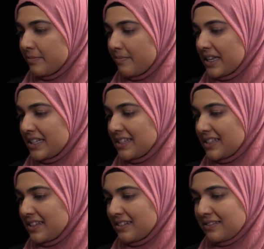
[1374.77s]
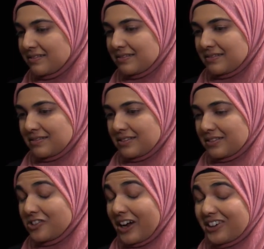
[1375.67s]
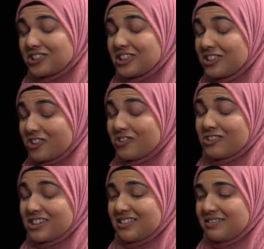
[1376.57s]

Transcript: miss who actually don't.